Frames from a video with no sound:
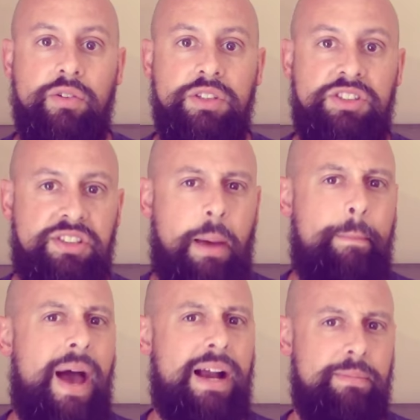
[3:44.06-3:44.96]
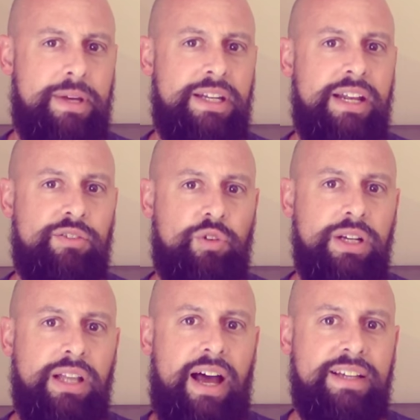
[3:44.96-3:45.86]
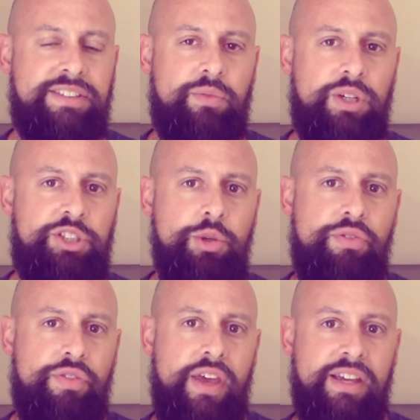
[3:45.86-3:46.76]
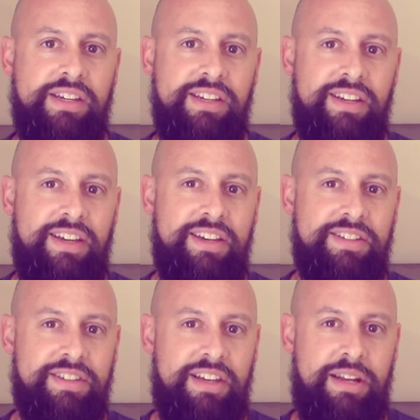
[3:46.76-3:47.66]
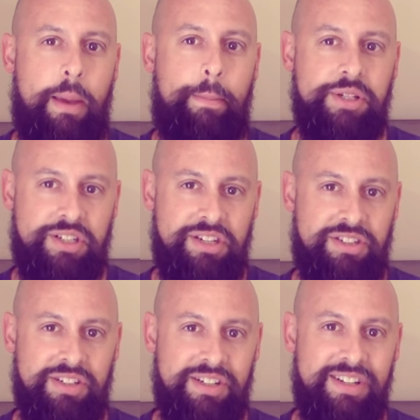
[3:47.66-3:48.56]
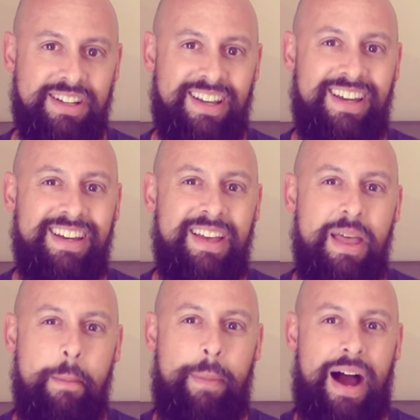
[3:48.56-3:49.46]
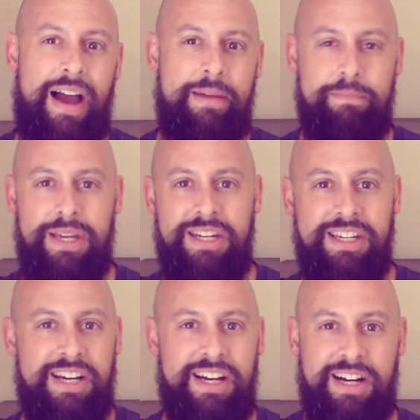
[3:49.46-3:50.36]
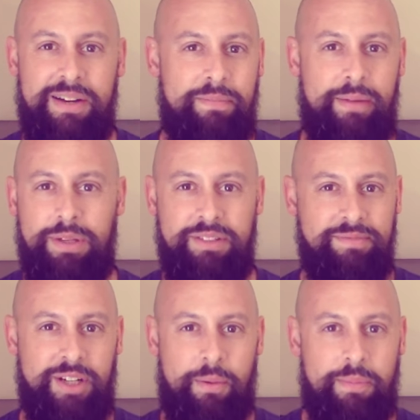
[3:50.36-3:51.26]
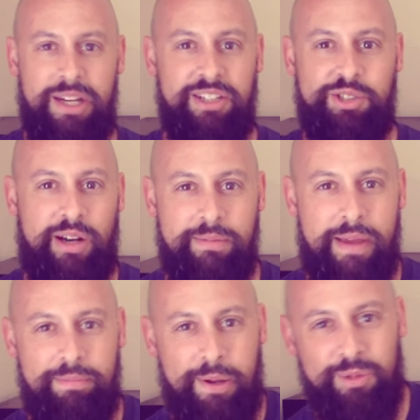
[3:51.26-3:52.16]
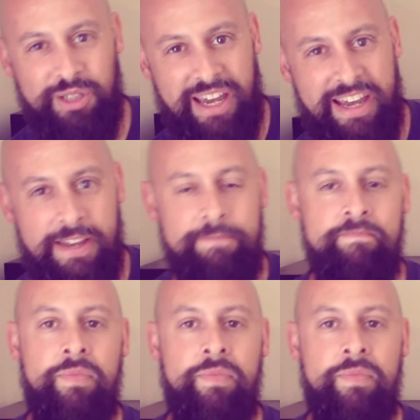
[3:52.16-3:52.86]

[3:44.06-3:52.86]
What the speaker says: step back a minute and realize that what you think is an imposition by media, maybe, you know, media is trying to make people gay,